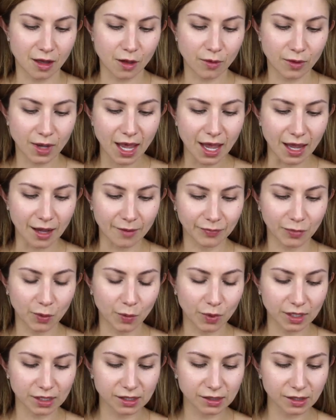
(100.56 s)
Okay,
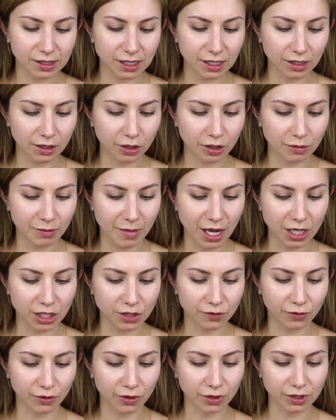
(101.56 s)
well this looks like a good
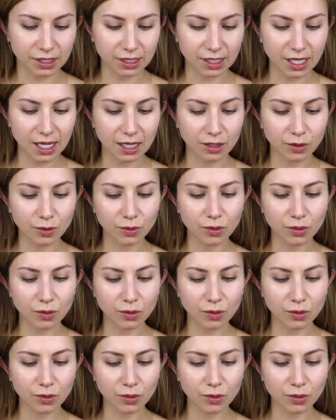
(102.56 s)
match for skin.